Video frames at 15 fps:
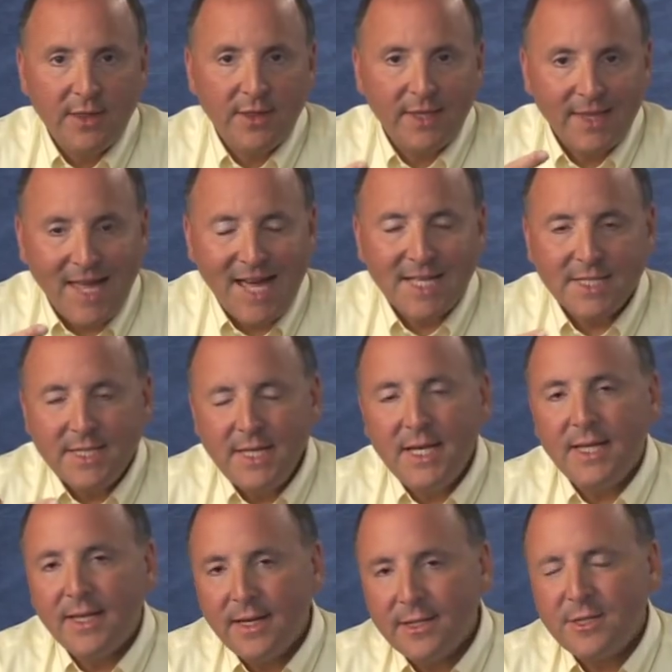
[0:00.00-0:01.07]
the last
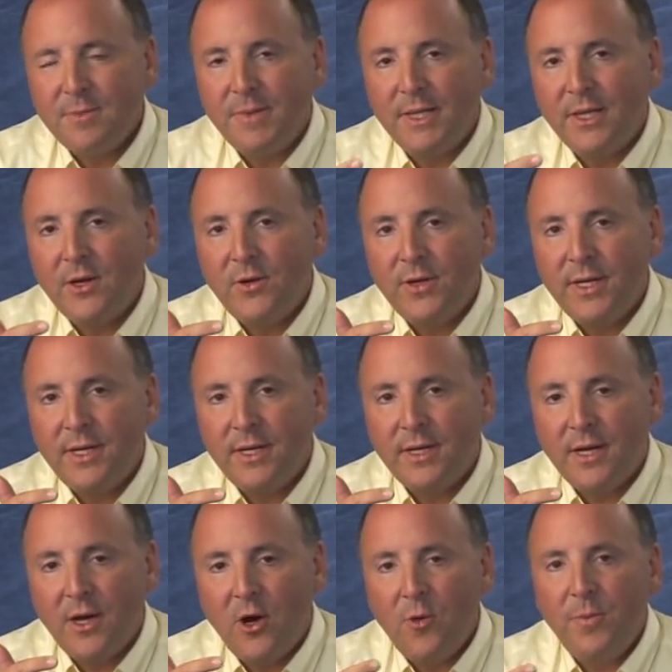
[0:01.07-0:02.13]
DLL to be loaded and
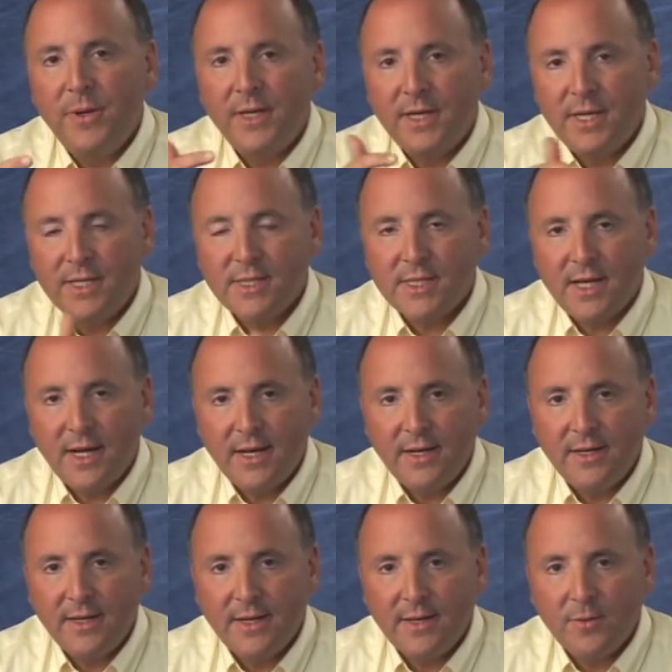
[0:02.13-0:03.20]
opened
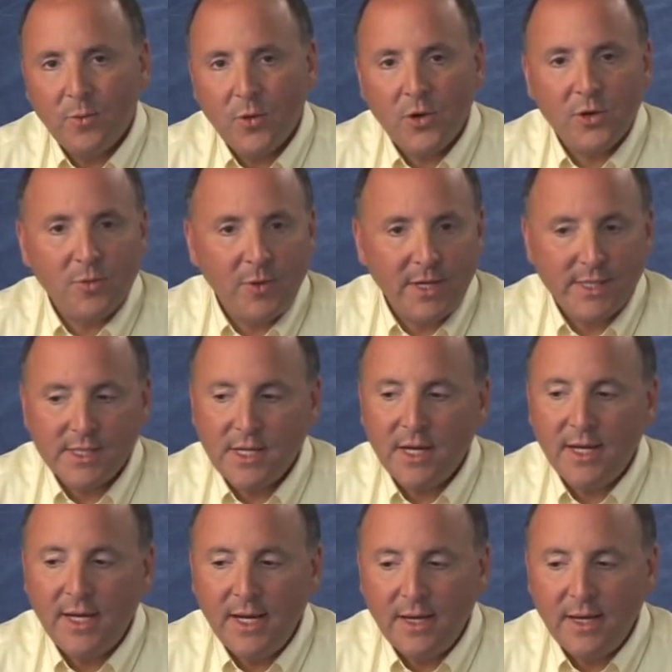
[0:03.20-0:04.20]
inside uh, Word was an,